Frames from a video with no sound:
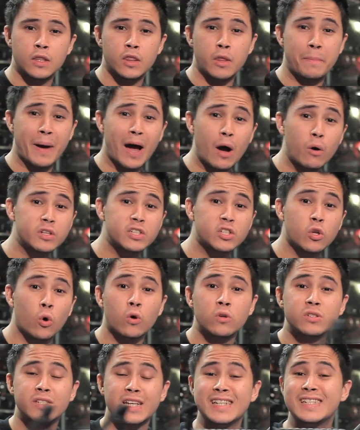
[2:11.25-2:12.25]
The power
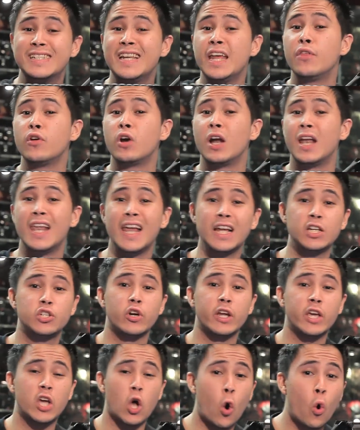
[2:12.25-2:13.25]
source is neither
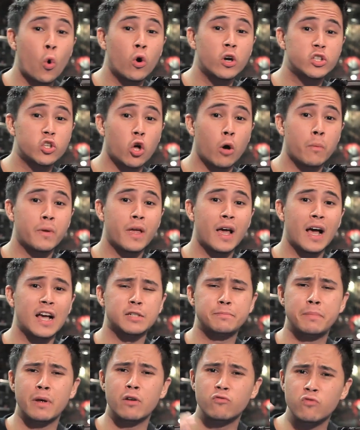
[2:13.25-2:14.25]
electric or top gas,
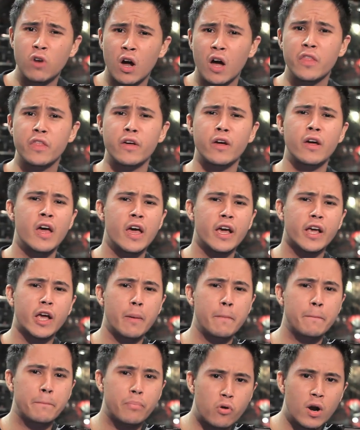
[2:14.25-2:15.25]
but rather
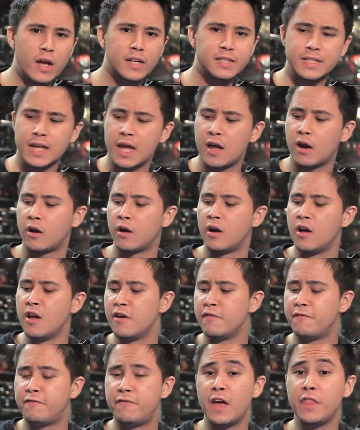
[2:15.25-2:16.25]
compressed air,
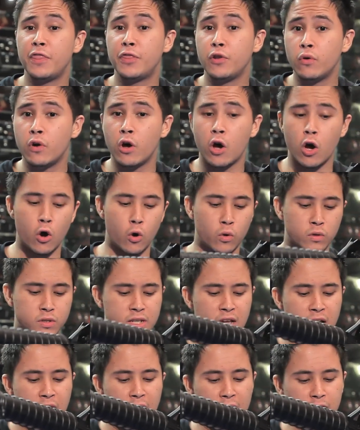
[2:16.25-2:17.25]
fed through a
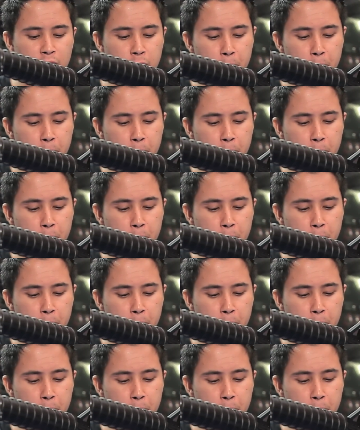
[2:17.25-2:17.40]
hose at the